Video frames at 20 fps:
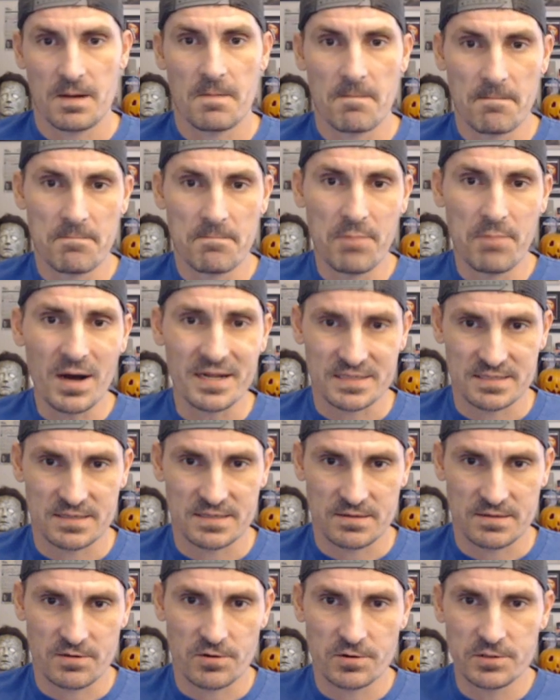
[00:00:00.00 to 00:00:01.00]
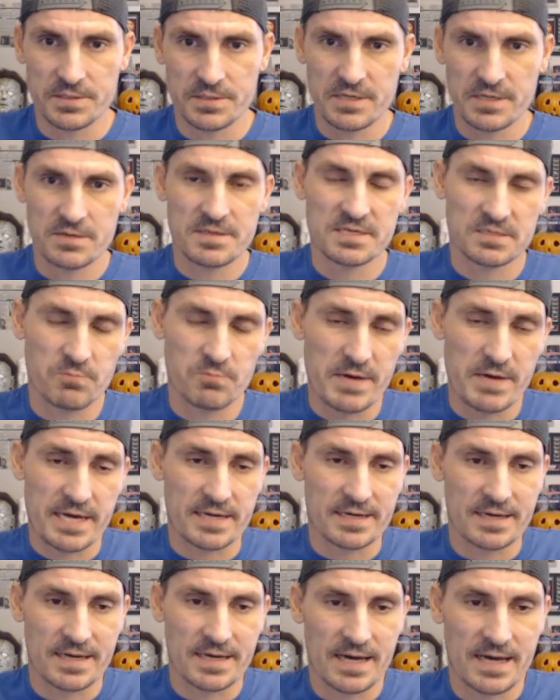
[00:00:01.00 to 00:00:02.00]
But earlier this week,
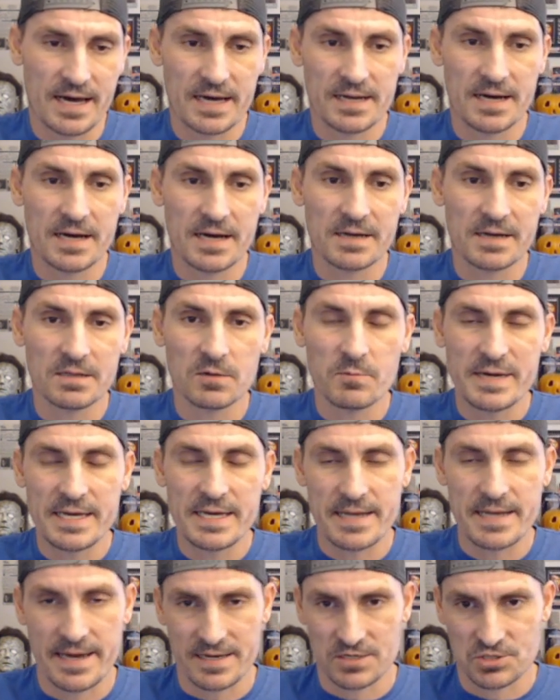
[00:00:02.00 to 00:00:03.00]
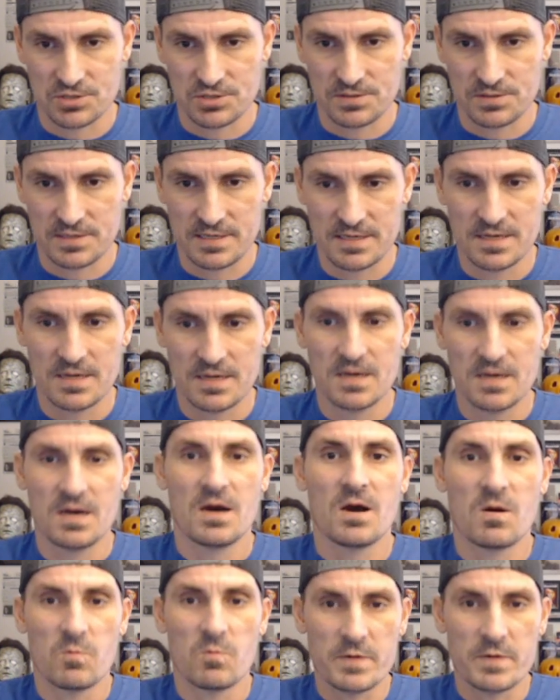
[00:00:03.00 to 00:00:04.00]
on Halloween actually,
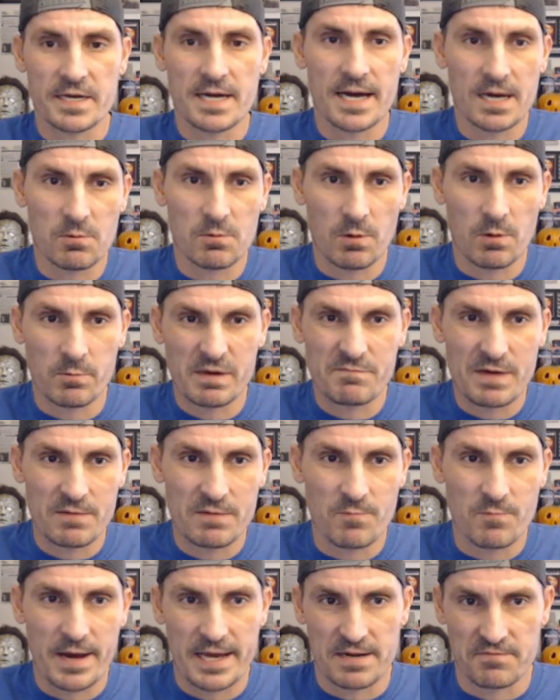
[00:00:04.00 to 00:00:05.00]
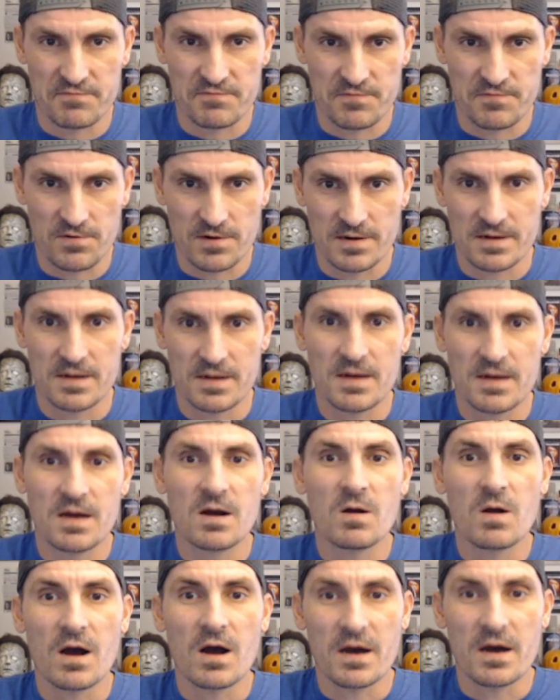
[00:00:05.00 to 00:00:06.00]
we got what we've been waiting for.
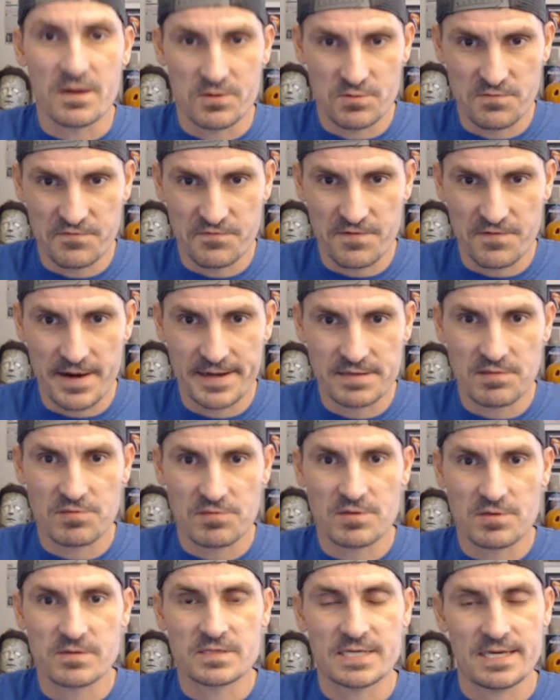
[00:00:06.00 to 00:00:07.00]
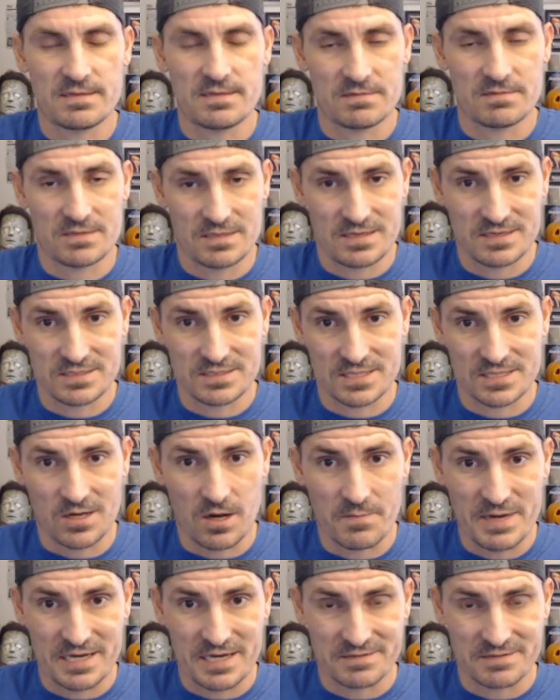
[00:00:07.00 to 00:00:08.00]
A new Friday the 13th is
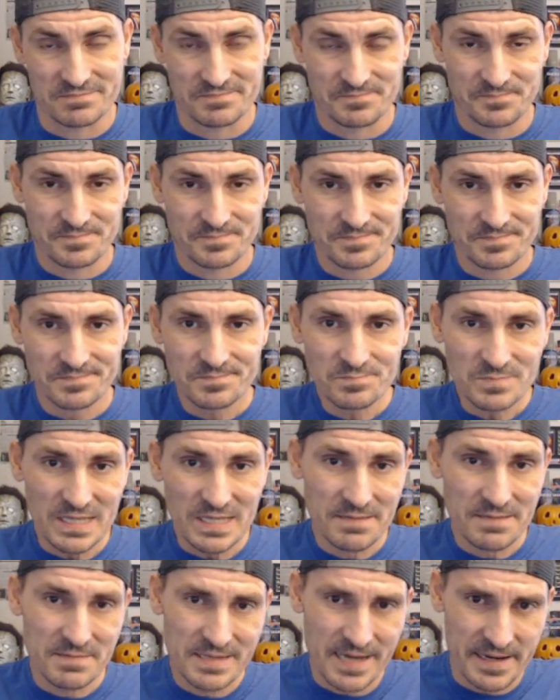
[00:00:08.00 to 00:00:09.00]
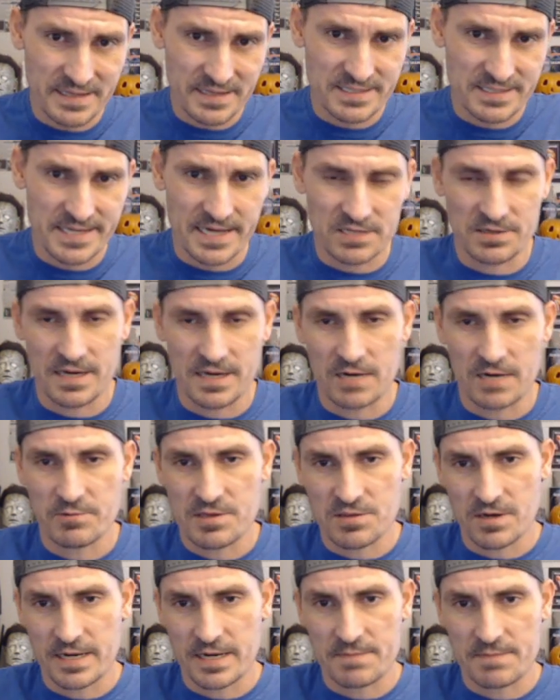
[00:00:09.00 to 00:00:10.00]
coming. Not exactly how we
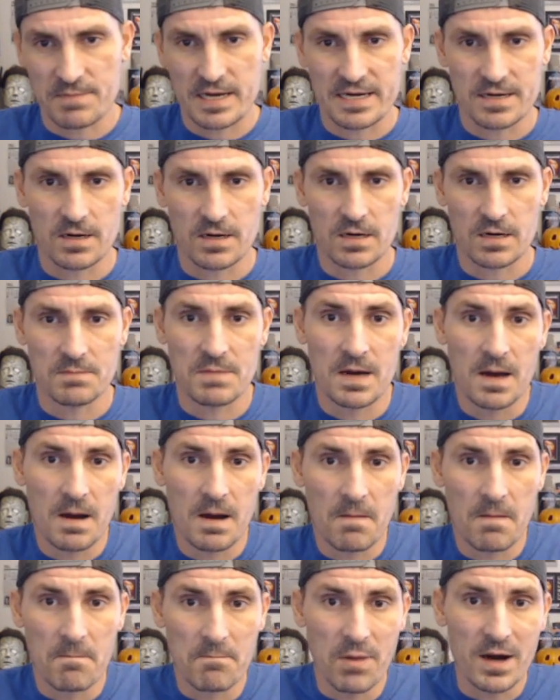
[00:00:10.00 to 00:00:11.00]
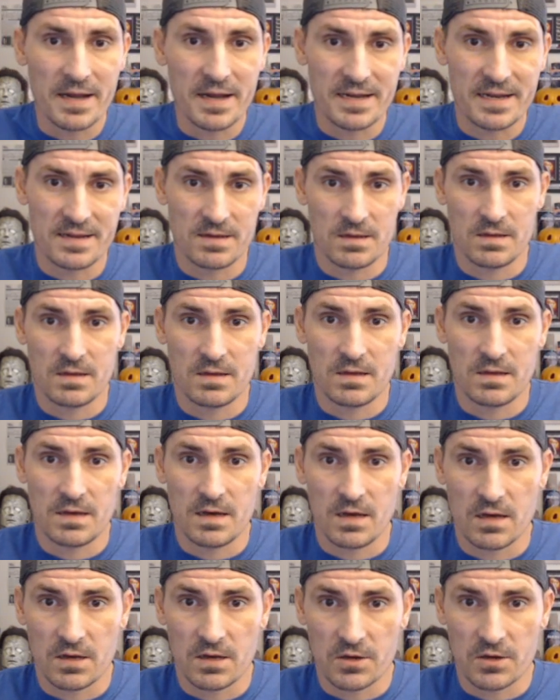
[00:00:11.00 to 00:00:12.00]
thought it might come, but
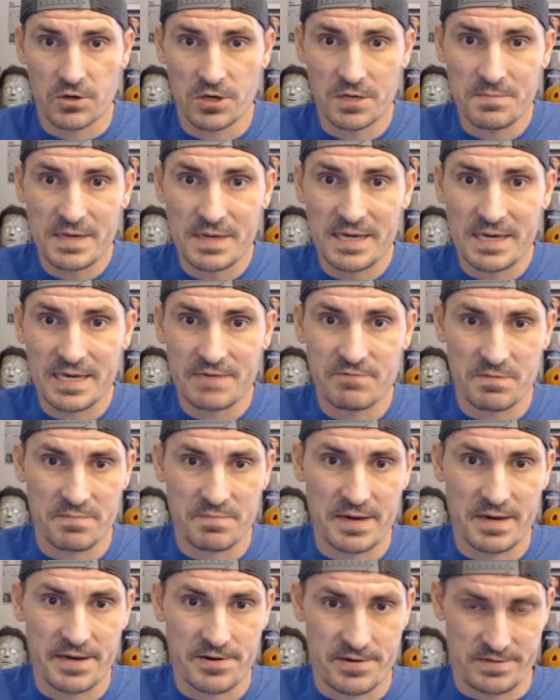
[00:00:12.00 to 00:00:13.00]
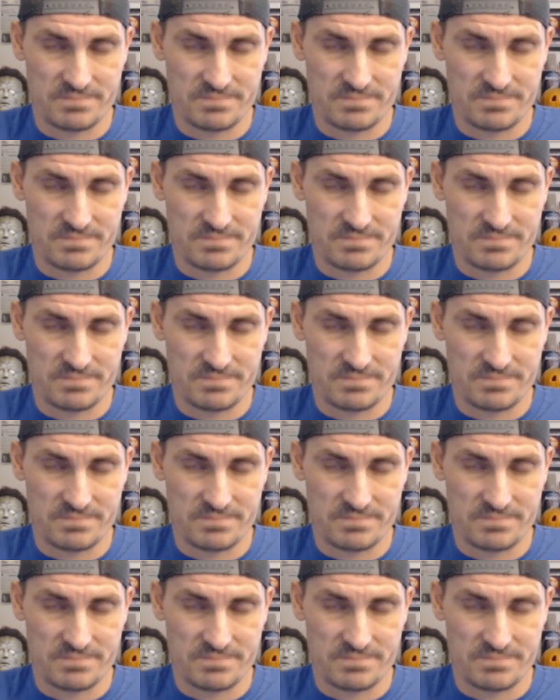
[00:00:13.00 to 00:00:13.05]
could be even better.